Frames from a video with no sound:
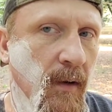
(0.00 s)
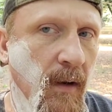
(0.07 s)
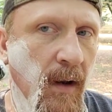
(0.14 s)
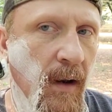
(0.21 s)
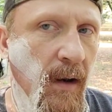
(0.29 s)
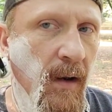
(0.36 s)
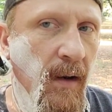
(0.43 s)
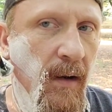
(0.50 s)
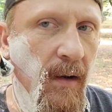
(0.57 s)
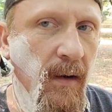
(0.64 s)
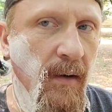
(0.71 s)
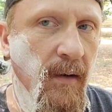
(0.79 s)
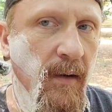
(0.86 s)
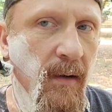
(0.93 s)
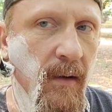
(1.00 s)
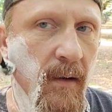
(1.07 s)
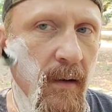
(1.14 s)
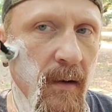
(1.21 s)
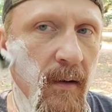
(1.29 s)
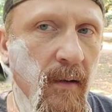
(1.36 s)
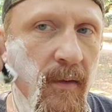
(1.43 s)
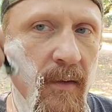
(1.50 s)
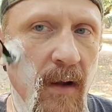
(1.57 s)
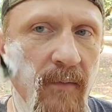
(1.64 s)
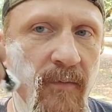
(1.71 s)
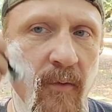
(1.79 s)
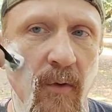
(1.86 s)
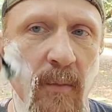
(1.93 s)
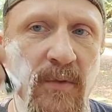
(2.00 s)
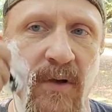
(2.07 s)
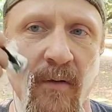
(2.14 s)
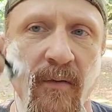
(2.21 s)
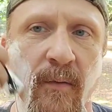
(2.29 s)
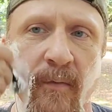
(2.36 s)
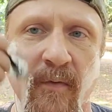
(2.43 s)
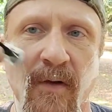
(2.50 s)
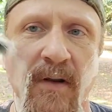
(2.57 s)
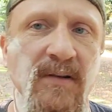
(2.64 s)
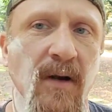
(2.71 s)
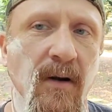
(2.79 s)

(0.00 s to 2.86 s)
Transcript: and Thought Forms from Phoenix